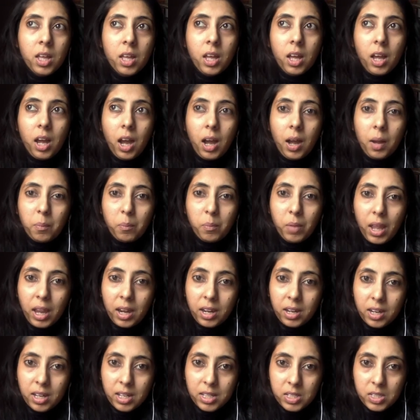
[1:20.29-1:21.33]

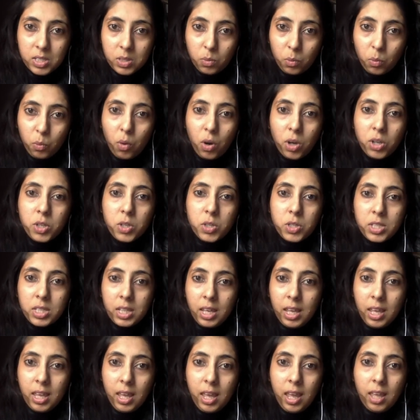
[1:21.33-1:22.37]
And does what you
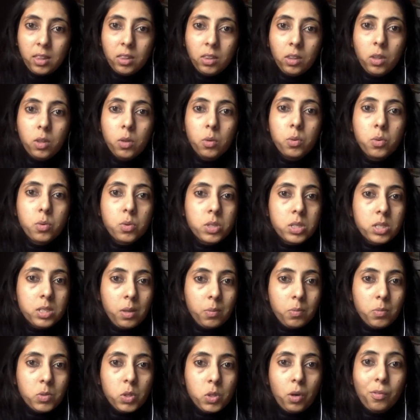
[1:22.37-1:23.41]
see enthuse
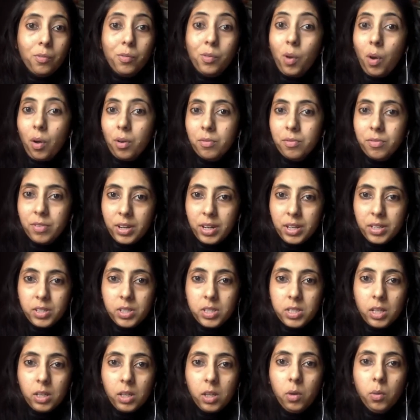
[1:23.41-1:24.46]
some sort of
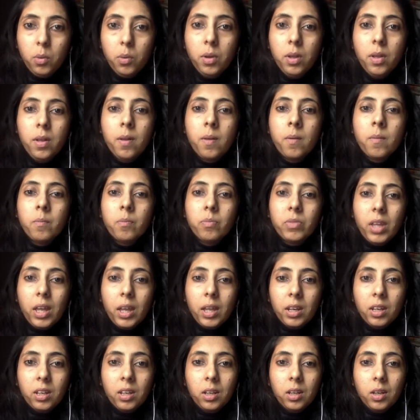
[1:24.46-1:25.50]
confidence in you?
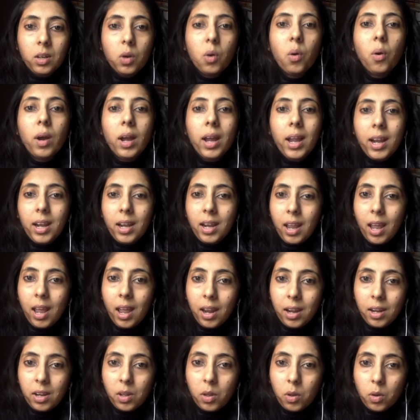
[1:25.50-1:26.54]
Then go ahead
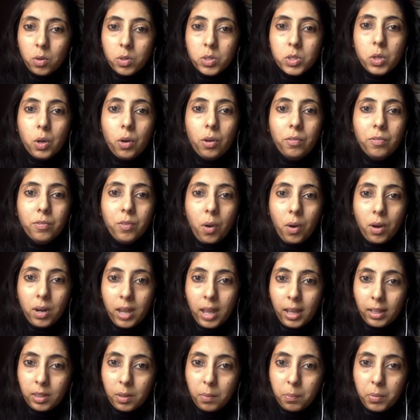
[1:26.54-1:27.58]
and, you know, sort of
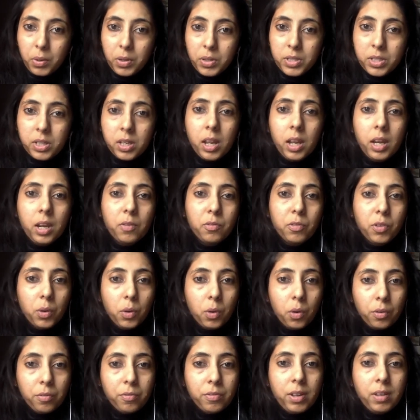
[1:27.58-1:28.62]
contact the person. And if you
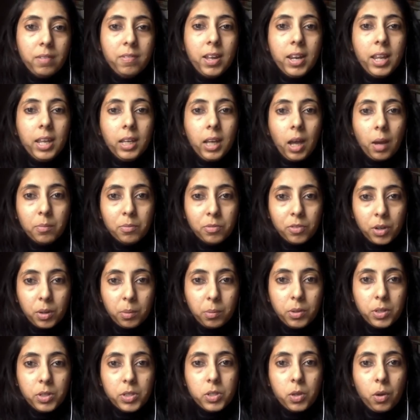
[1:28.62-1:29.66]
don't feel very
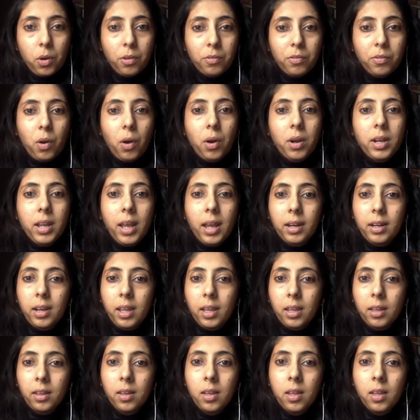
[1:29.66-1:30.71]
comfortable sort of contacting